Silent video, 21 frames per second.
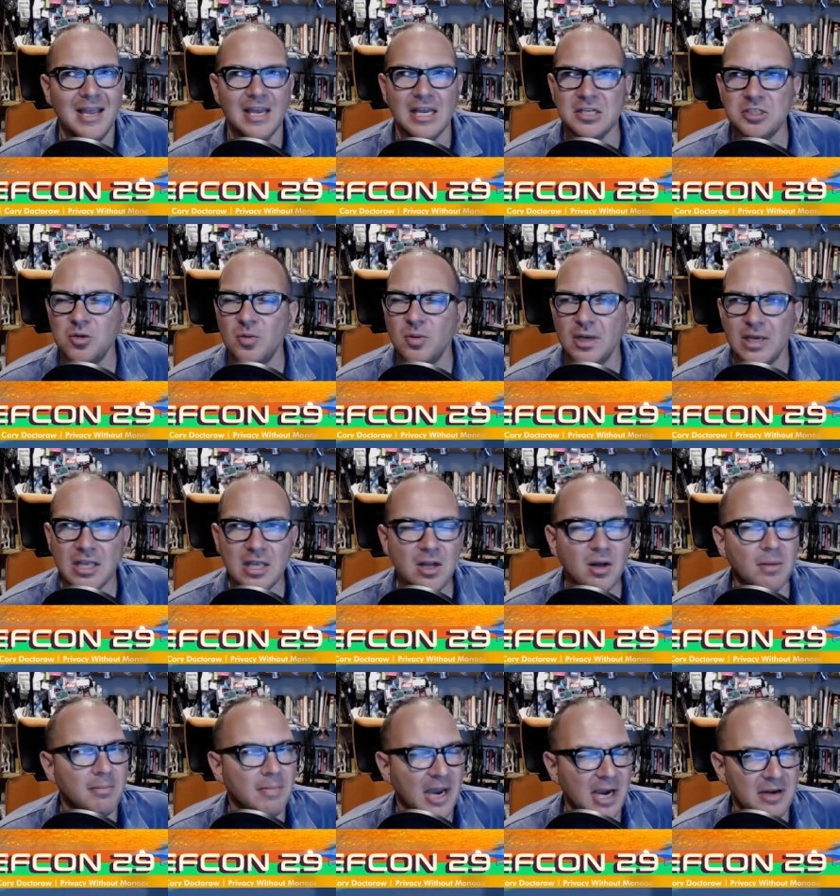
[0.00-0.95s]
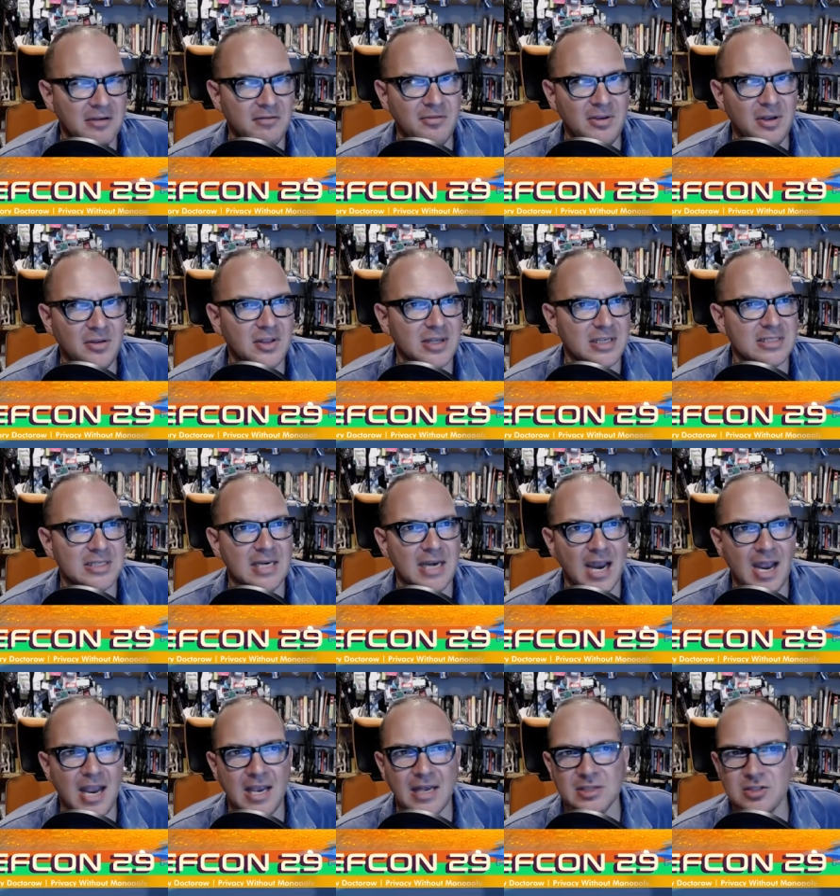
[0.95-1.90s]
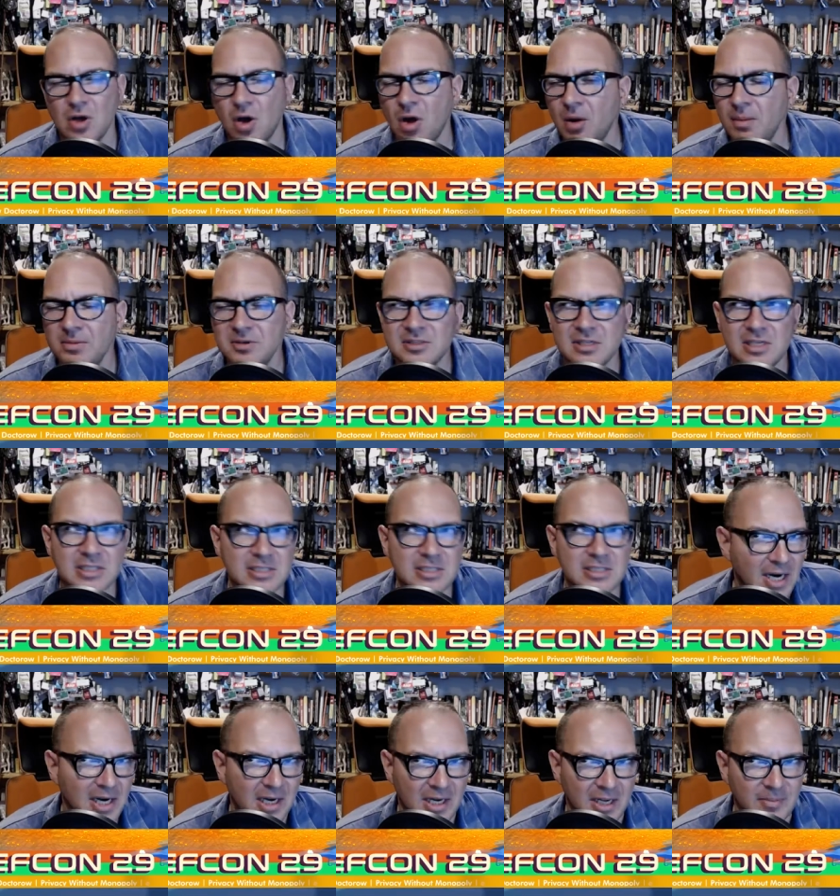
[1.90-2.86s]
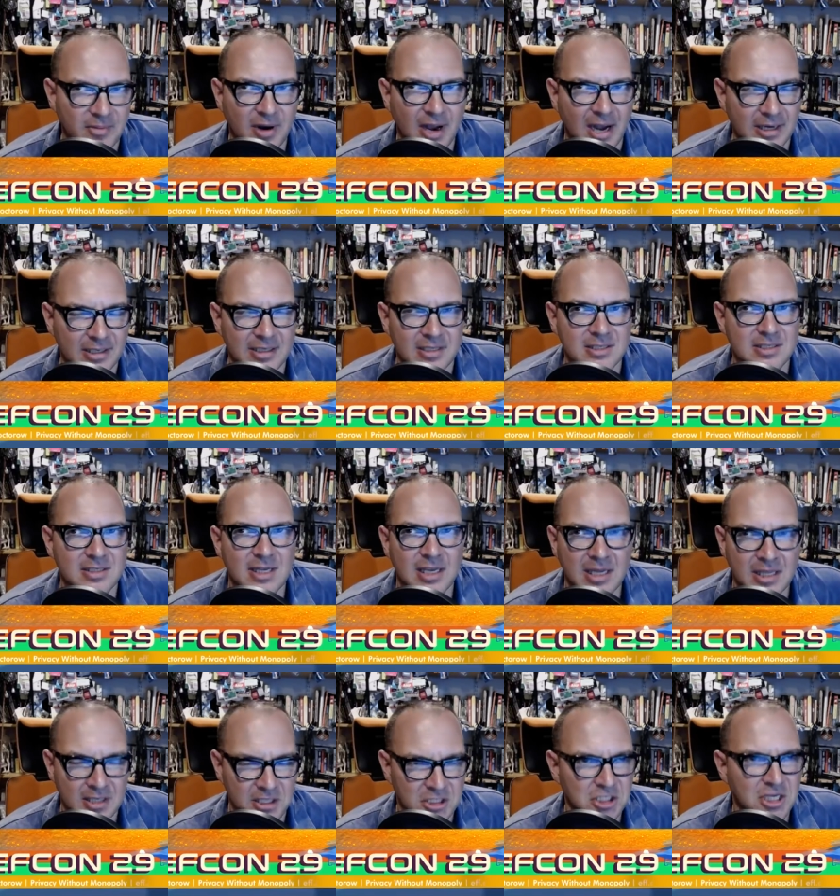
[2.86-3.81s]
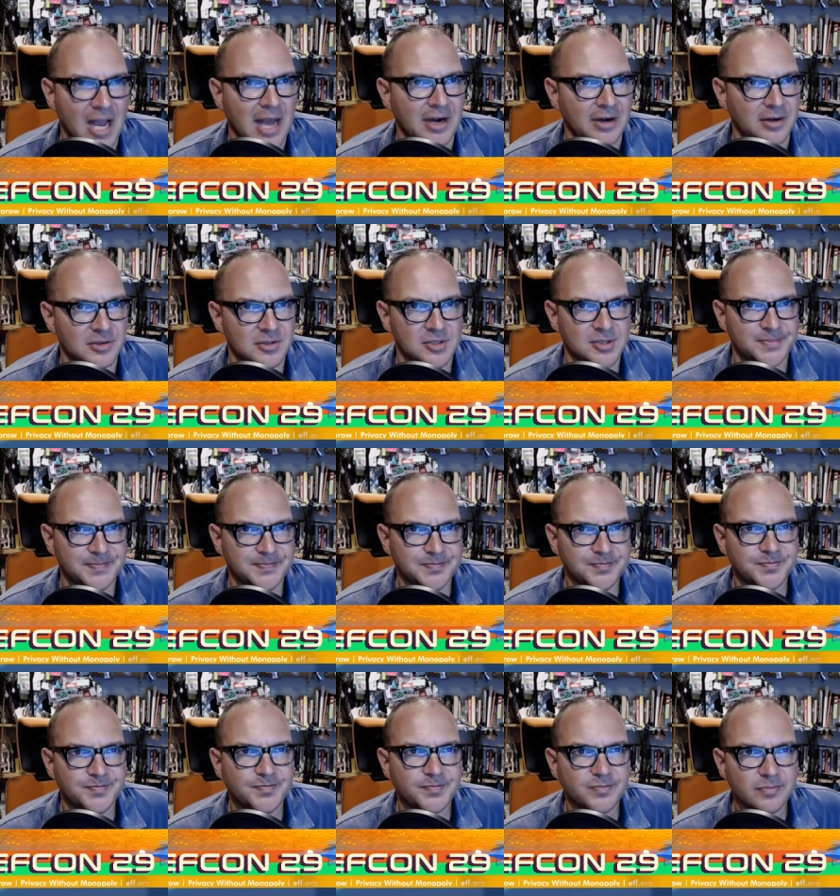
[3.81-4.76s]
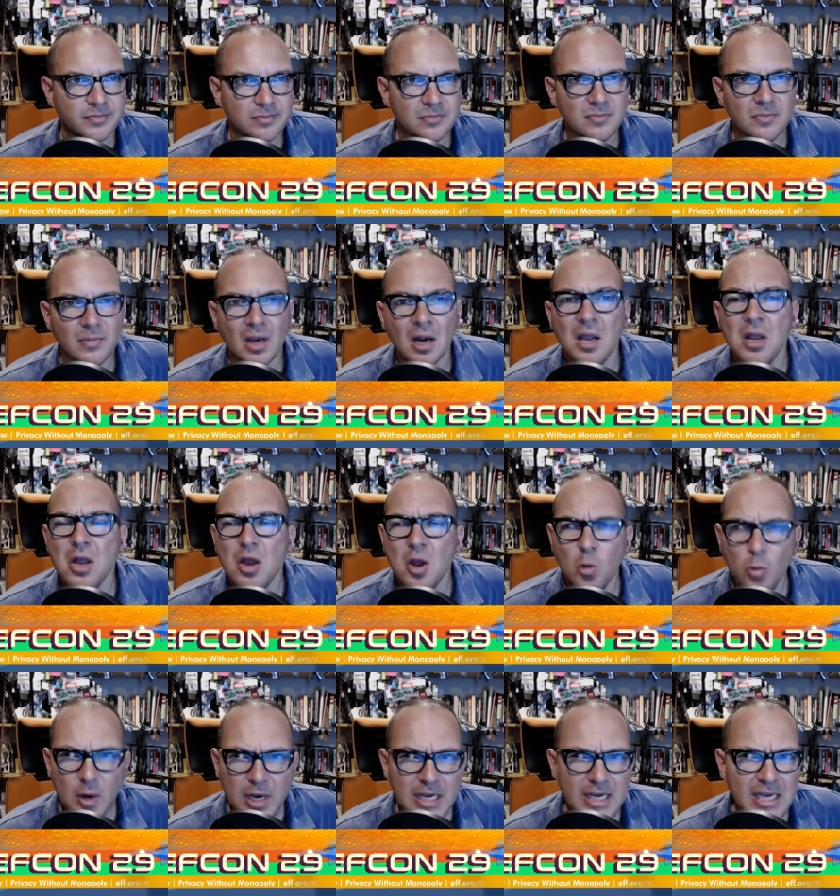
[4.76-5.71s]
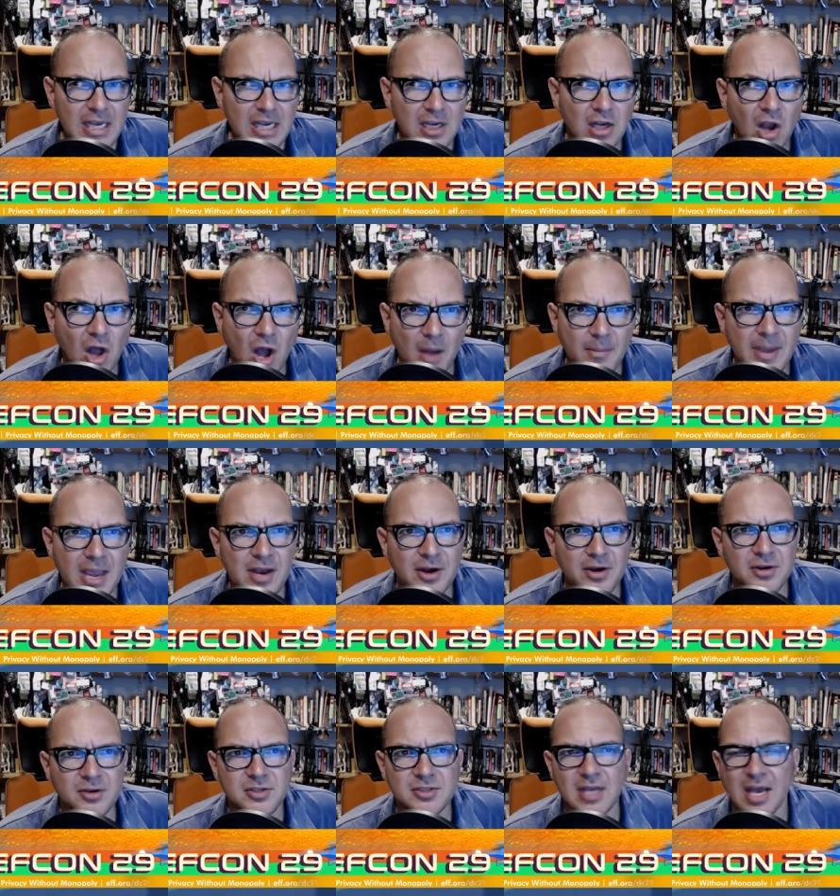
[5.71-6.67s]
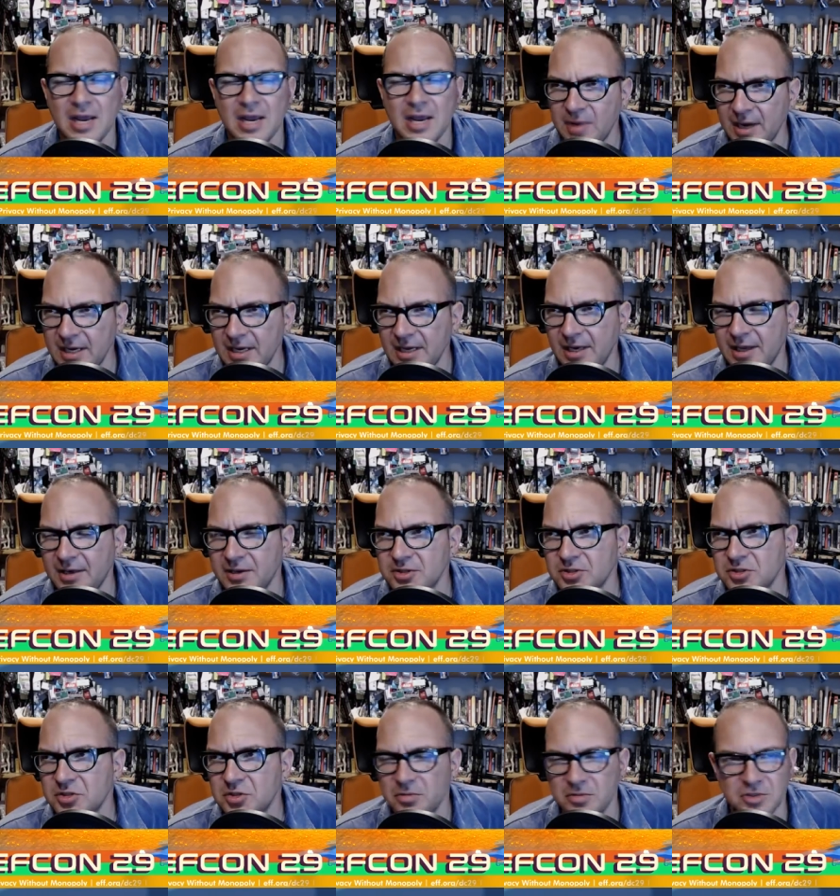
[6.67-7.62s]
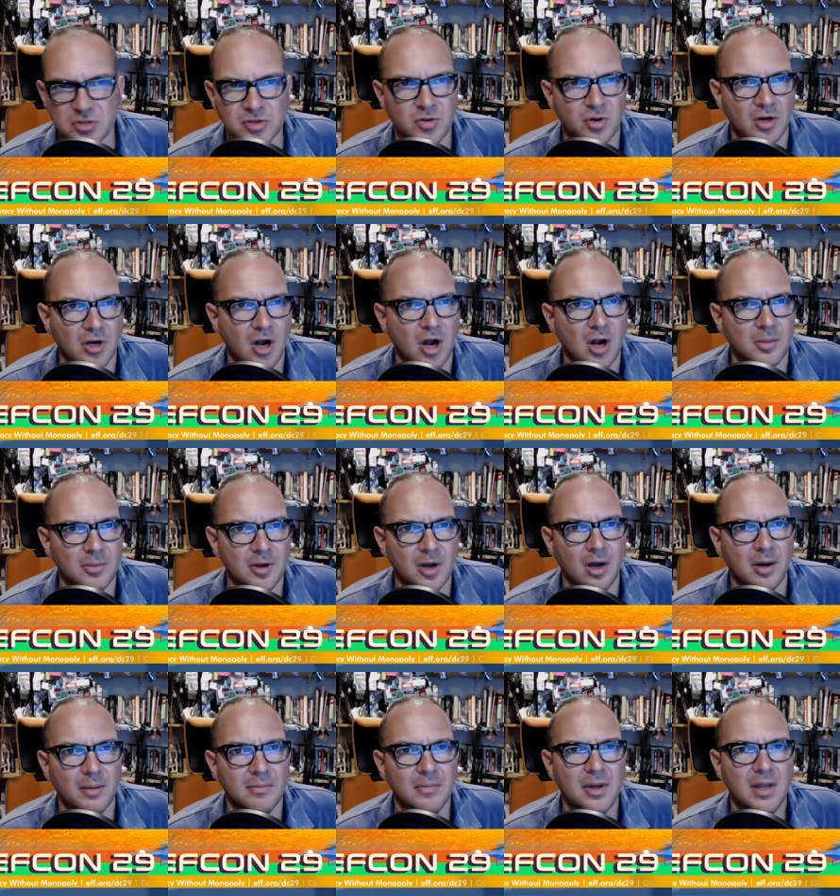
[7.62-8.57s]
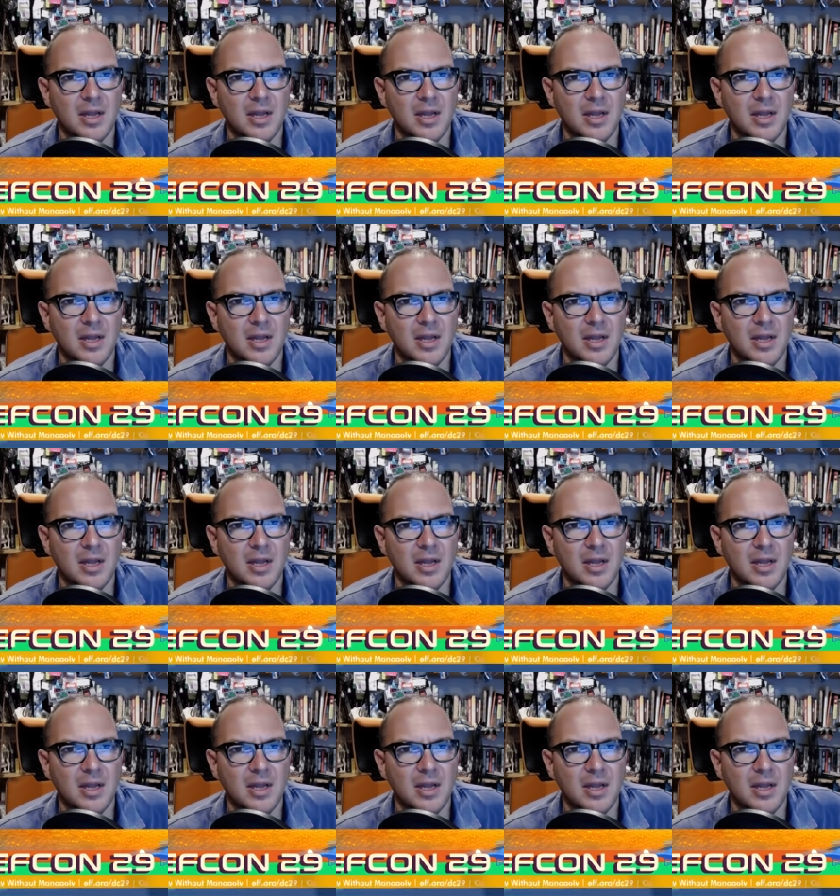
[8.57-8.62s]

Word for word: into a legal minefield that today is almost entirely practiced in the shadows. We need lawmakers and regulators to restore COMCOM.